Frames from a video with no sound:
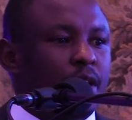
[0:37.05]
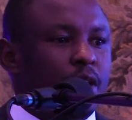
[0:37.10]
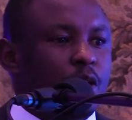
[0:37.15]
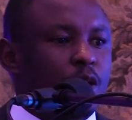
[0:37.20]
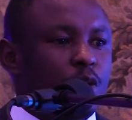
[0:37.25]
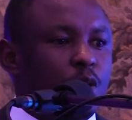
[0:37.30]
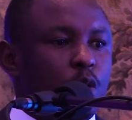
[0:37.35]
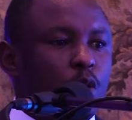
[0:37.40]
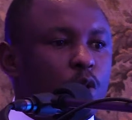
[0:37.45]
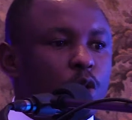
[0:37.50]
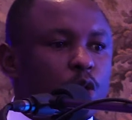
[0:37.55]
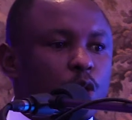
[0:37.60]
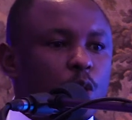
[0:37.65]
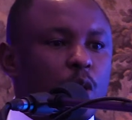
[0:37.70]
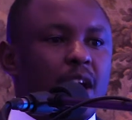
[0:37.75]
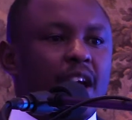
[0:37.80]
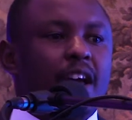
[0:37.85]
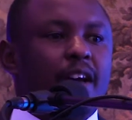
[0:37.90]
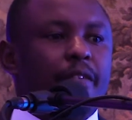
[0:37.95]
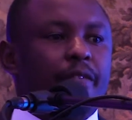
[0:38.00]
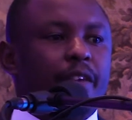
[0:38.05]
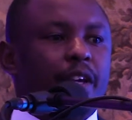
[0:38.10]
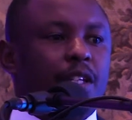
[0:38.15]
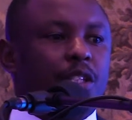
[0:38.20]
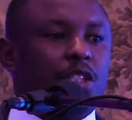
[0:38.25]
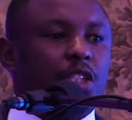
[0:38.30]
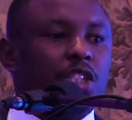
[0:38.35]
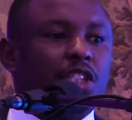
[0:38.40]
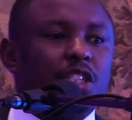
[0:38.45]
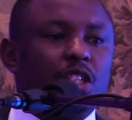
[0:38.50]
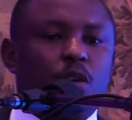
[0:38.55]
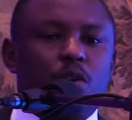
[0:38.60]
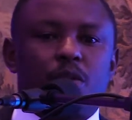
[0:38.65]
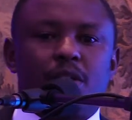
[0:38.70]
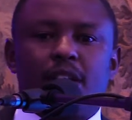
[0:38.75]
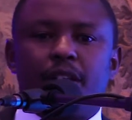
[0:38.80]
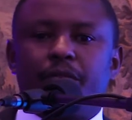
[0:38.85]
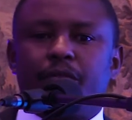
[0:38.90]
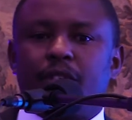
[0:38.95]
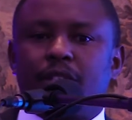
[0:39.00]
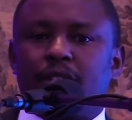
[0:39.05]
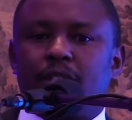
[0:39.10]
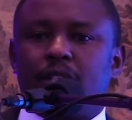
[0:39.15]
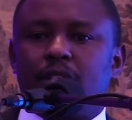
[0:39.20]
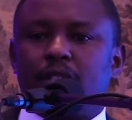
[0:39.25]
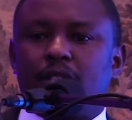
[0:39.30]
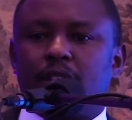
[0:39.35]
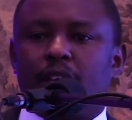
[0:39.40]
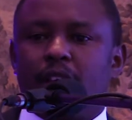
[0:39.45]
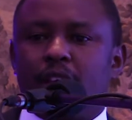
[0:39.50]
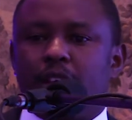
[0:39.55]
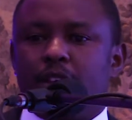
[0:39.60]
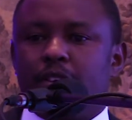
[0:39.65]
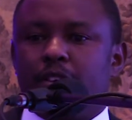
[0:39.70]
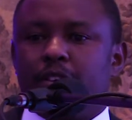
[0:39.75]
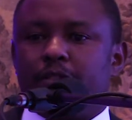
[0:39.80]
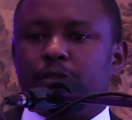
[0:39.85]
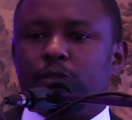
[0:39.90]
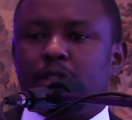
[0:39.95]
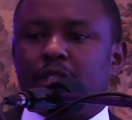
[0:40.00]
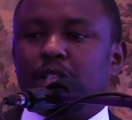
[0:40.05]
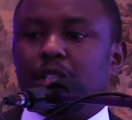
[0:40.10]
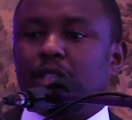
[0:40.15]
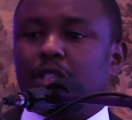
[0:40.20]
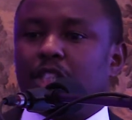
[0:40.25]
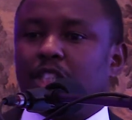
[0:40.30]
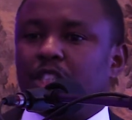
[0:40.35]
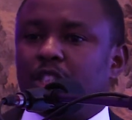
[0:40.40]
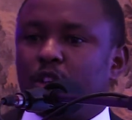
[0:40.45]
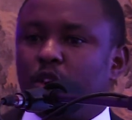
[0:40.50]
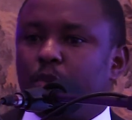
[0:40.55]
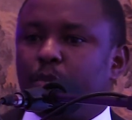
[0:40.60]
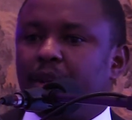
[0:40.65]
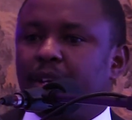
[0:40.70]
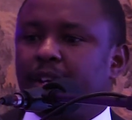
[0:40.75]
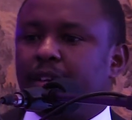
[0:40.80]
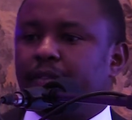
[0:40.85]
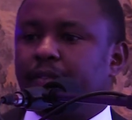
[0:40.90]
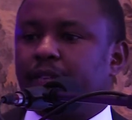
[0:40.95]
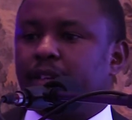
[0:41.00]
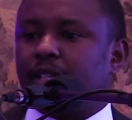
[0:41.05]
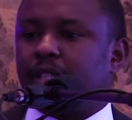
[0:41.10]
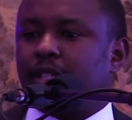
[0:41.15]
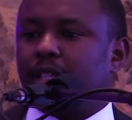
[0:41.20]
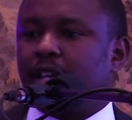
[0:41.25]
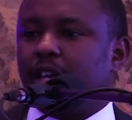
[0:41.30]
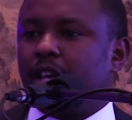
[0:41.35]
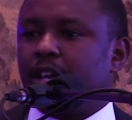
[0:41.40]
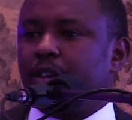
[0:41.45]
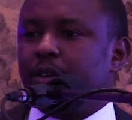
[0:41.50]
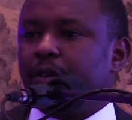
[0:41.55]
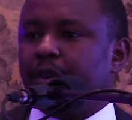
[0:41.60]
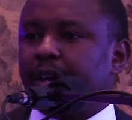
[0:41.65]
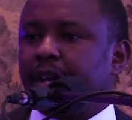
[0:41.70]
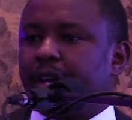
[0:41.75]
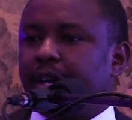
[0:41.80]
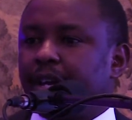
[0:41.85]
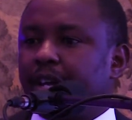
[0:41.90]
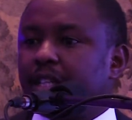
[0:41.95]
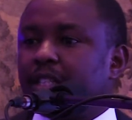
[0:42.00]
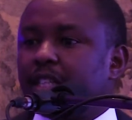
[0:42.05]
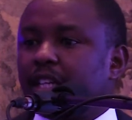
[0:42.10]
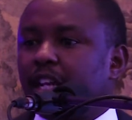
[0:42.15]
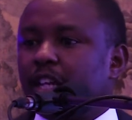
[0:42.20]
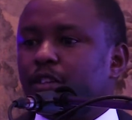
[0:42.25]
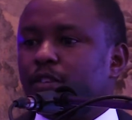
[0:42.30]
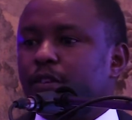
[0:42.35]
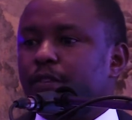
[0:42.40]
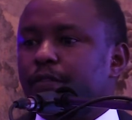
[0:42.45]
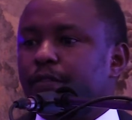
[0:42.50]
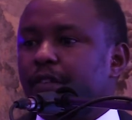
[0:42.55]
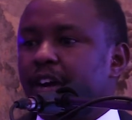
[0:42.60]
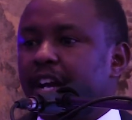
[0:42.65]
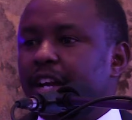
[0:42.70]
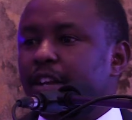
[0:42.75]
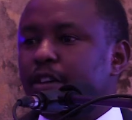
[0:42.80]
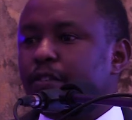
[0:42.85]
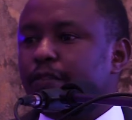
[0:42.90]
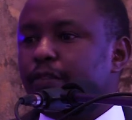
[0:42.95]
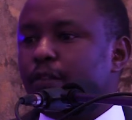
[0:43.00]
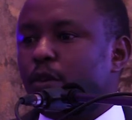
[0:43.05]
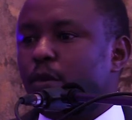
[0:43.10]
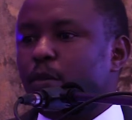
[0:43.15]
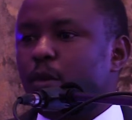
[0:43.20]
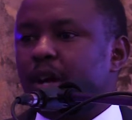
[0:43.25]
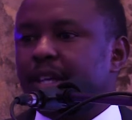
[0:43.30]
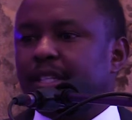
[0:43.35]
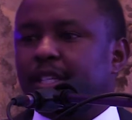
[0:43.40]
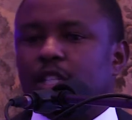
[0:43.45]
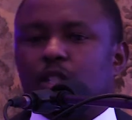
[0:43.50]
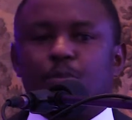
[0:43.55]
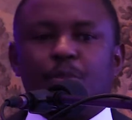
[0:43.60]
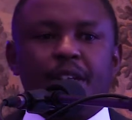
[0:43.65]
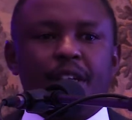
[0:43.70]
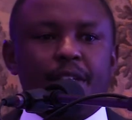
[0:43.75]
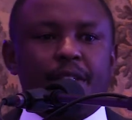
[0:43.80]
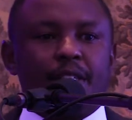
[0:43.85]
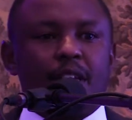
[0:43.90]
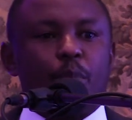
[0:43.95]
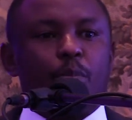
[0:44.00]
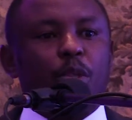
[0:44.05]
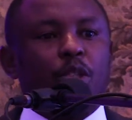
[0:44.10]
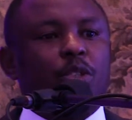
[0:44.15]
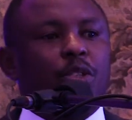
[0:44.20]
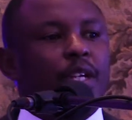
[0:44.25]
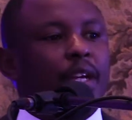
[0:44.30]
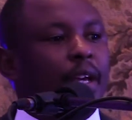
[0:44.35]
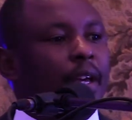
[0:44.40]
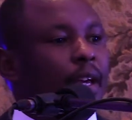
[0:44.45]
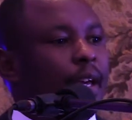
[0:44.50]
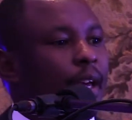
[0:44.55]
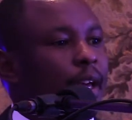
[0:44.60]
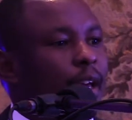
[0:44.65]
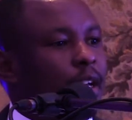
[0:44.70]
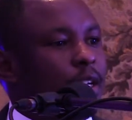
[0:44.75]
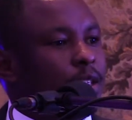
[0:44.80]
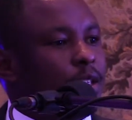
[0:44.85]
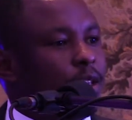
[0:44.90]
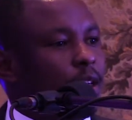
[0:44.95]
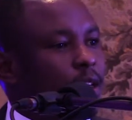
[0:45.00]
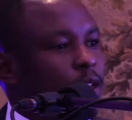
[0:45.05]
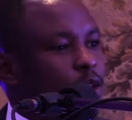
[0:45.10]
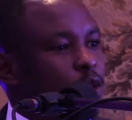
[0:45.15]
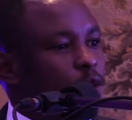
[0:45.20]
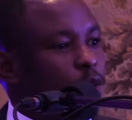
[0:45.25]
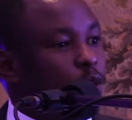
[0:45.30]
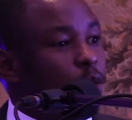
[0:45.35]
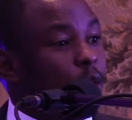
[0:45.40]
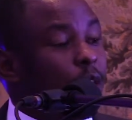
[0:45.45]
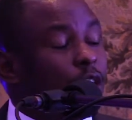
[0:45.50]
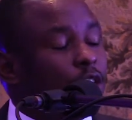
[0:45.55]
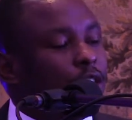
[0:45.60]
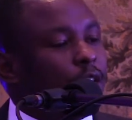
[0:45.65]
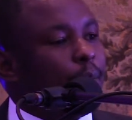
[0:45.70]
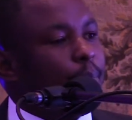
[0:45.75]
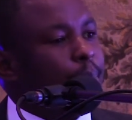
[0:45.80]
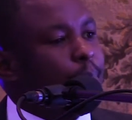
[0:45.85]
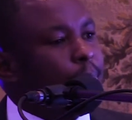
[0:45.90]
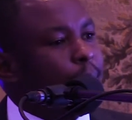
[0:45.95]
you also have additional services, you've got additional benefits, you are creating a lot of value from what has been established as your connection.